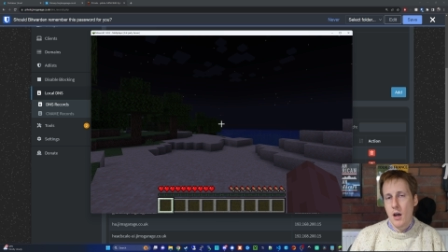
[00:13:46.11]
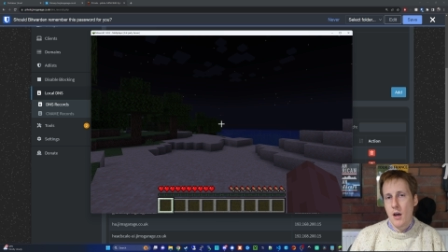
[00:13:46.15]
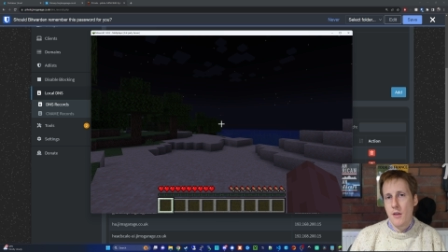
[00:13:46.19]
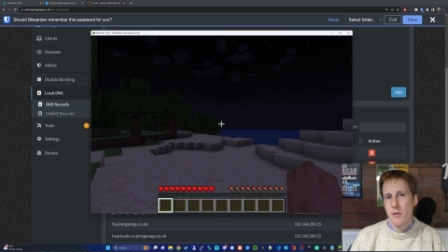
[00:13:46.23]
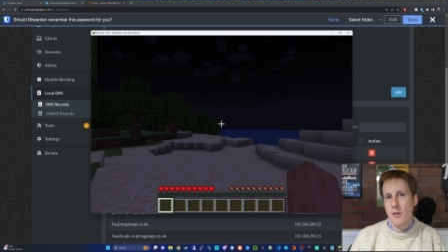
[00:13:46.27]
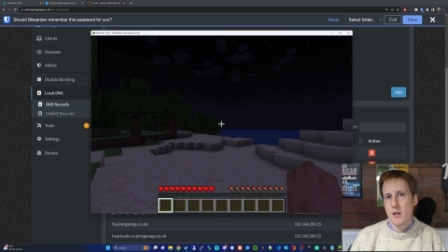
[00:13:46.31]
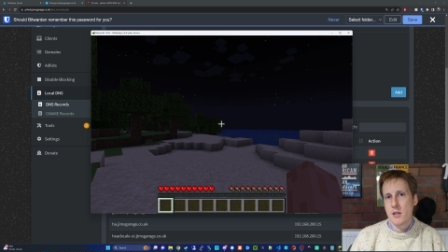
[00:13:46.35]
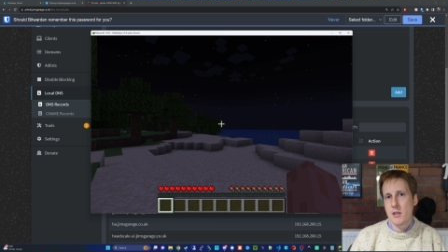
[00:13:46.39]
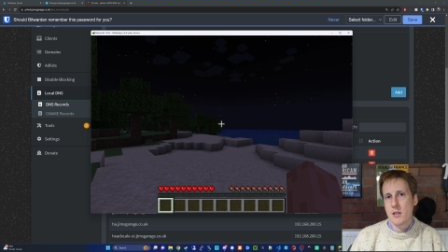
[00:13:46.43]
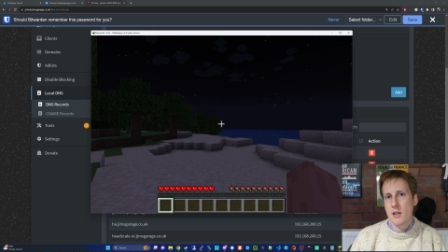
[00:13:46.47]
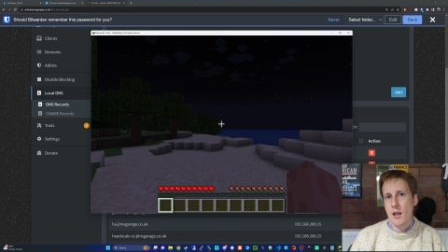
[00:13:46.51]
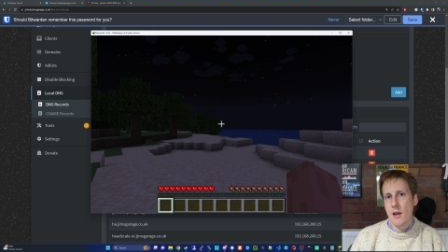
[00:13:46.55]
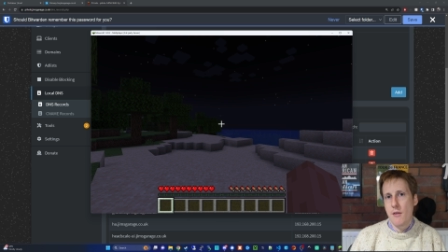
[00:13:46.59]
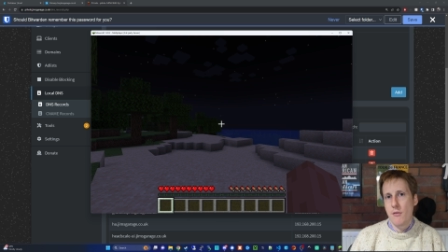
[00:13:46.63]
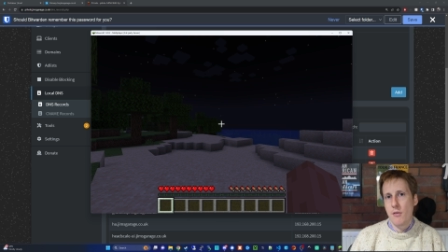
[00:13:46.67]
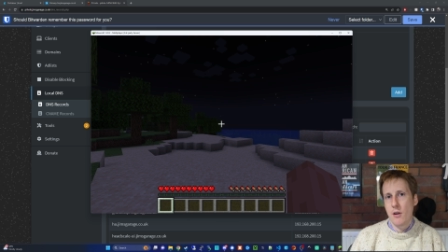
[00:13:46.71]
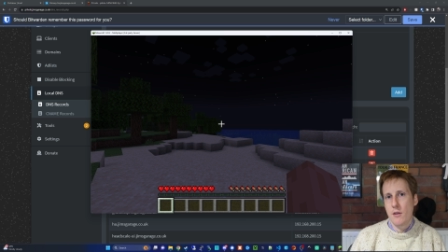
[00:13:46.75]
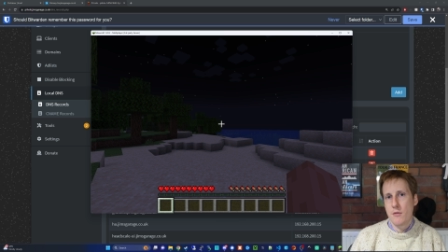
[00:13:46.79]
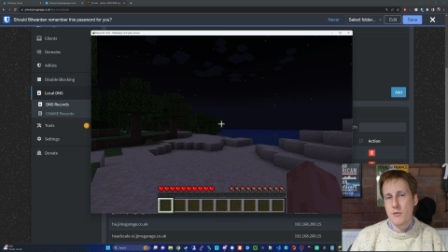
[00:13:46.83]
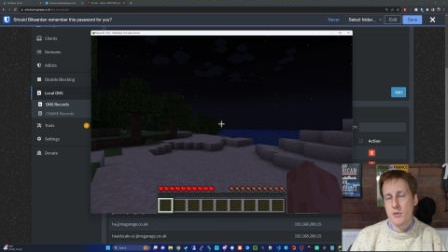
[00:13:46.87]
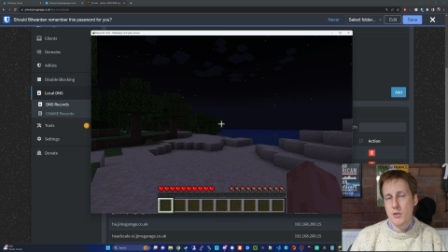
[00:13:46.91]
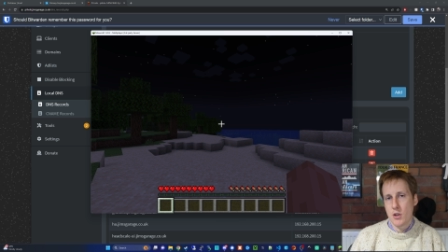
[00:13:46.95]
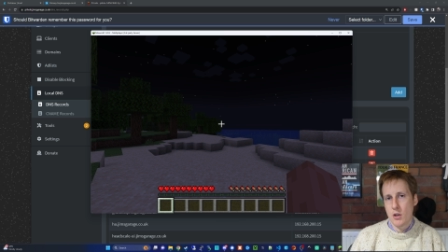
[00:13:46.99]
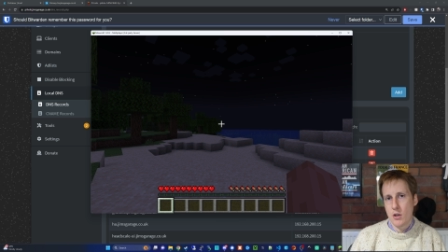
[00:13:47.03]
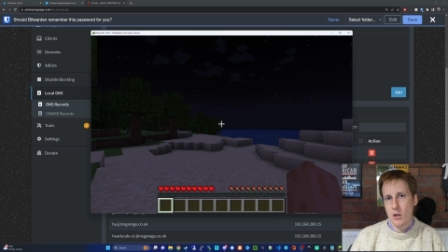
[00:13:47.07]
And this level
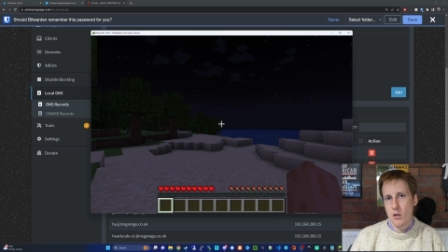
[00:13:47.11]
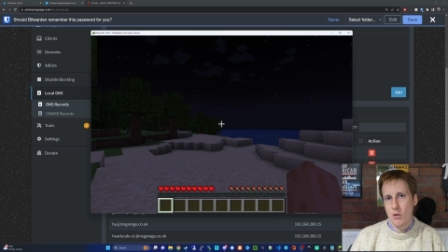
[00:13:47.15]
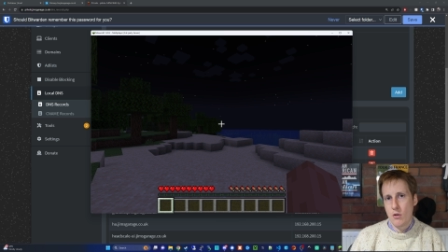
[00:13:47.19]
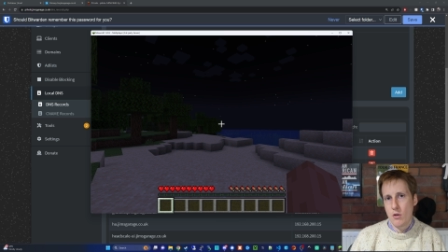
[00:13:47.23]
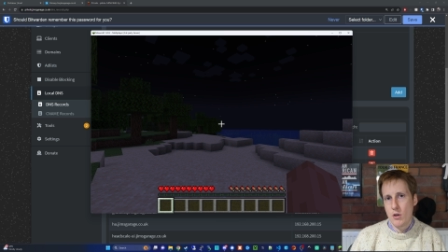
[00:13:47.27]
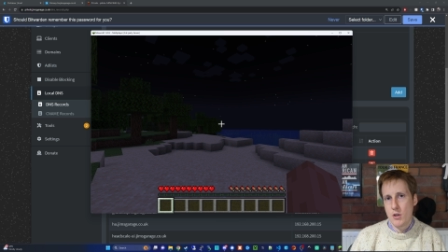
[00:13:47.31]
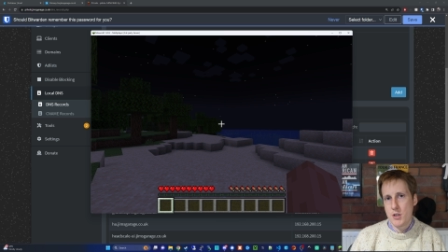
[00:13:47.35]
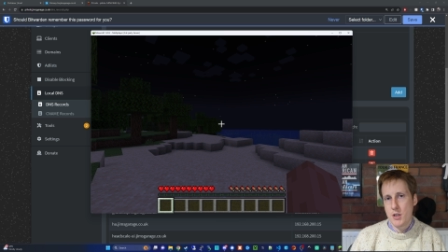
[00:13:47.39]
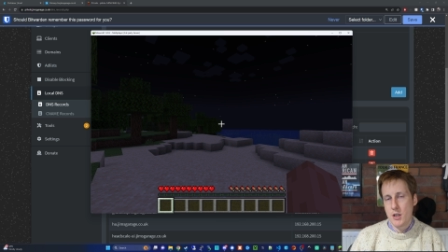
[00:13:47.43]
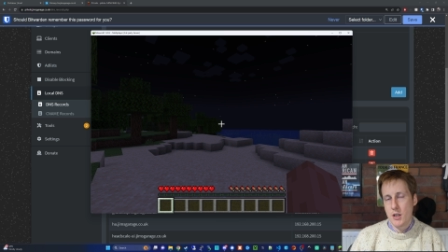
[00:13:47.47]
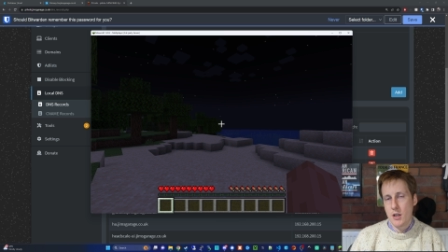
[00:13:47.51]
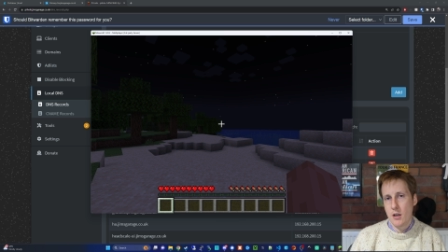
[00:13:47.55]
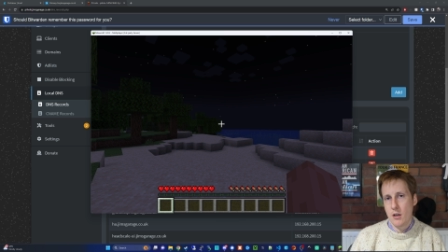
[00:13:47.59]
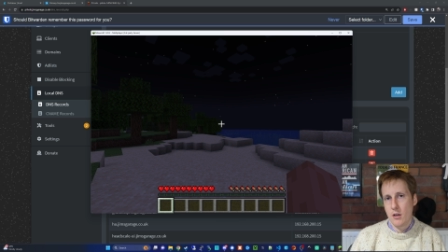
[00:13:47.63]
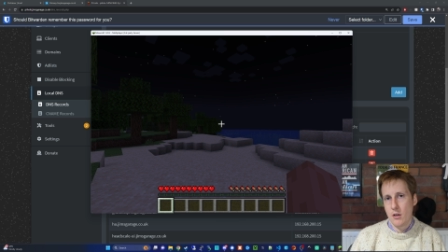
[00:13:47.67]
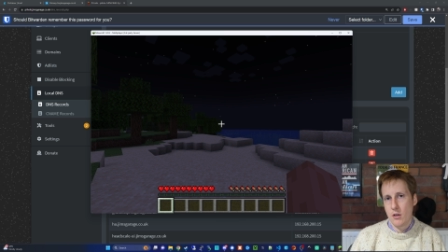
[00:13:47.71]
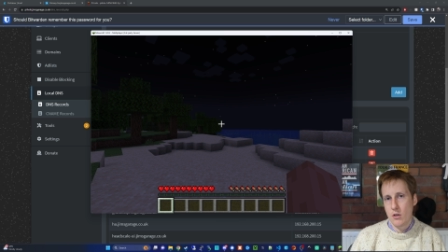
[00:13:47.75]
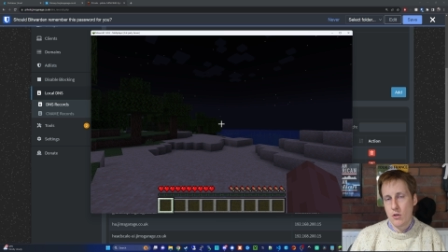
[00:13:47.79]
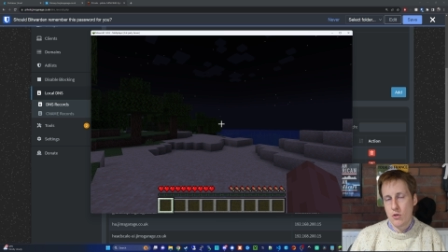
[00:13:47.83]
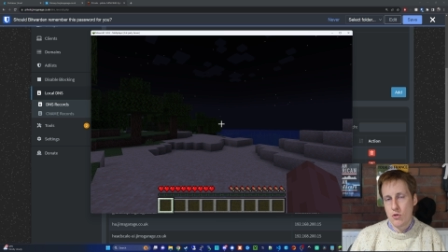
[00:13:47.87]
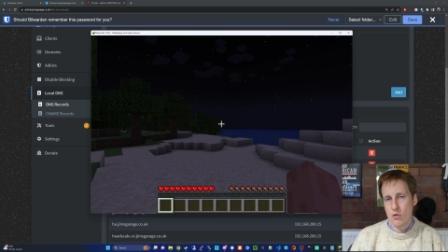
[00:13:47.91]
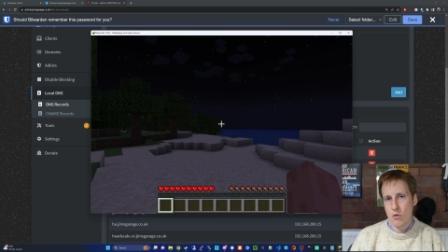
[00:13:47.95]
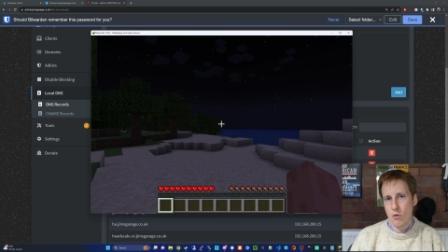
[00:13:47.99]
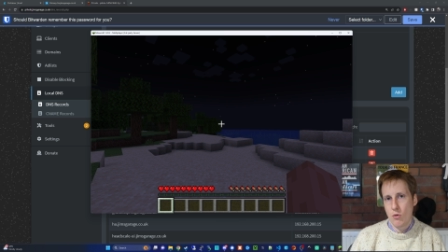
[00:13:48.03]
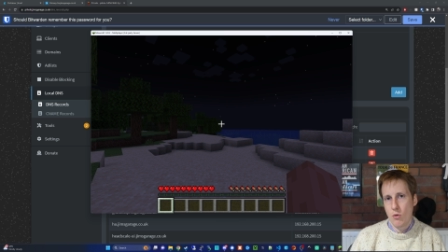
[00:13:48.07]
of security and
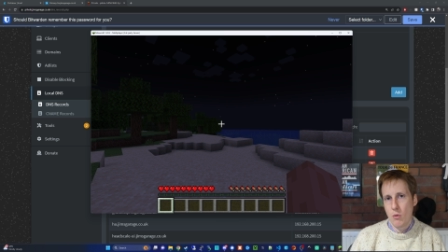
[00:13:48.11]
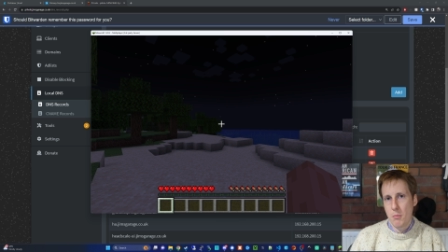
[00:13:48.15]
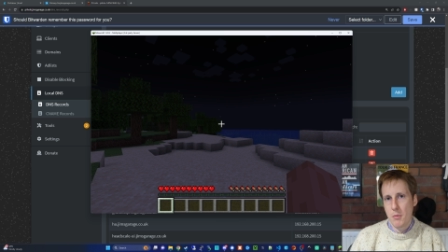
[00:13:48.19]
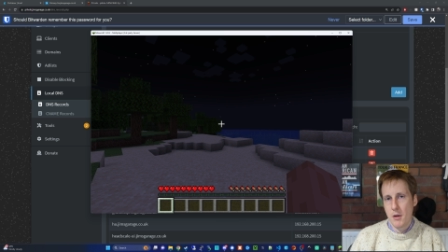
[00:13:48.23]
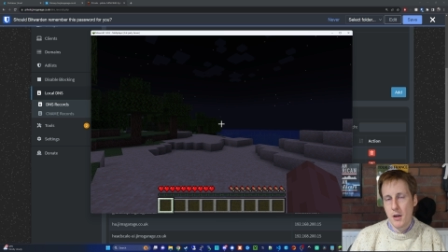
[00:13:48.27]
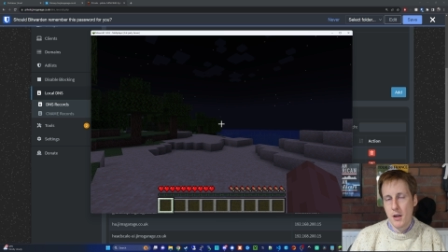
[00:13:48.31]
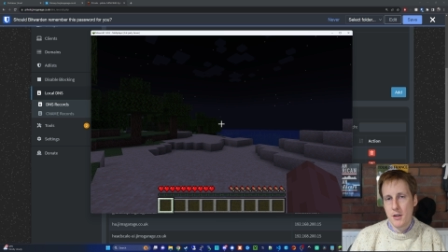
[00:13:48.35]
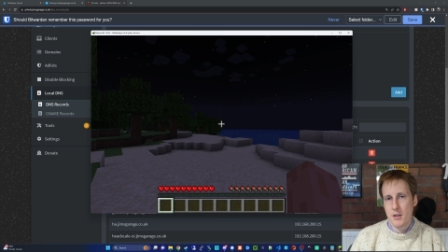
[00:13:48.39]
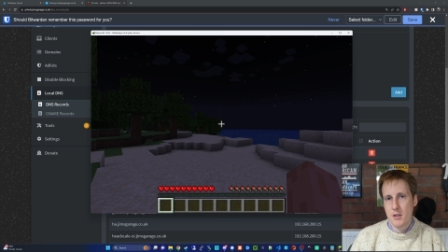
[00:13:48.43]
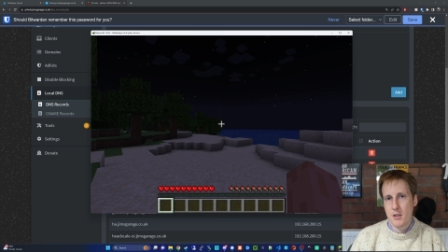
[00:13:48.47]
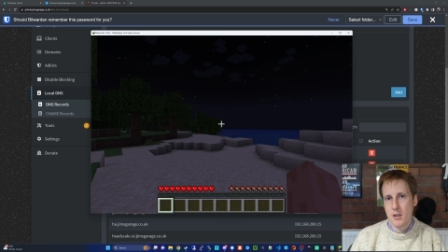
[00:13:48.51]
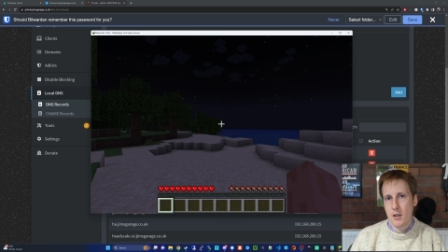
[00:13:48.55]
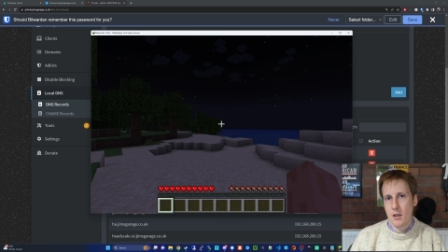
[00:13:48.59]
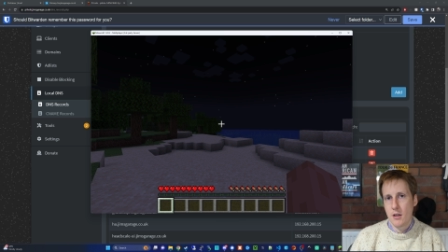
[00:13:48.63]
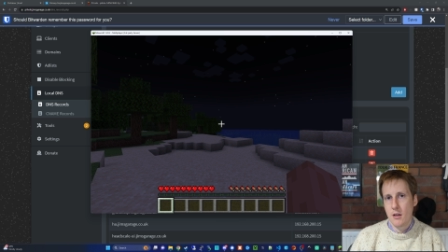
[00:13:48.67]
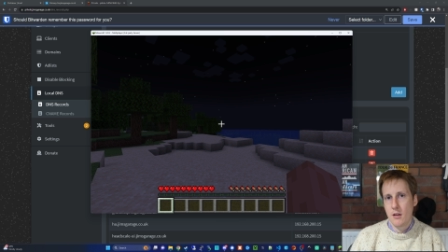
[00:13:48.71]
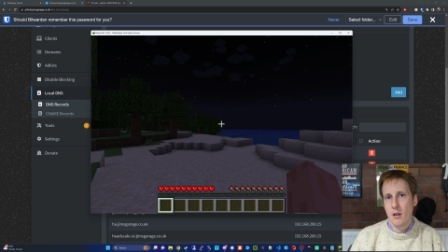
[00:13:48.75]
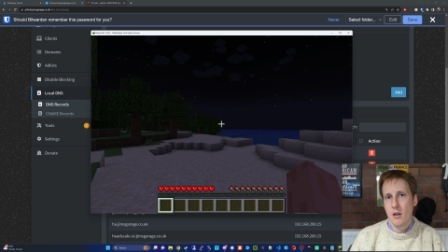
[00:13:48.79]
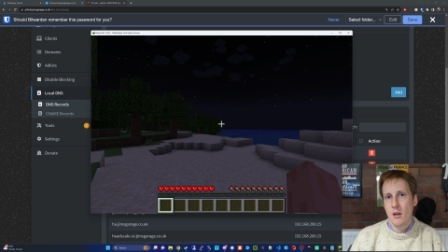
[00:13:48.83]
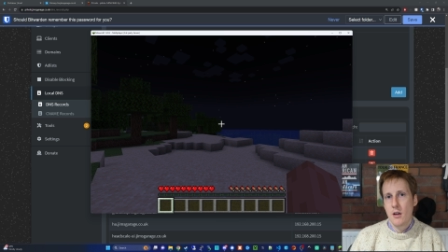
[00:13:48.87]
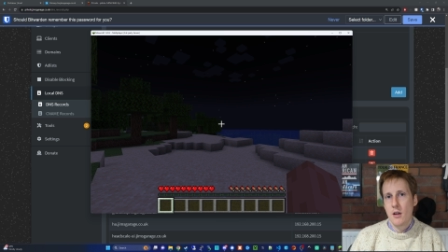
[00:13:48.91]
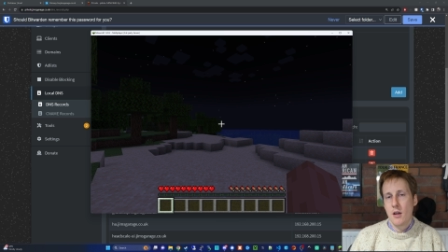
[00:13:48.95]
controllability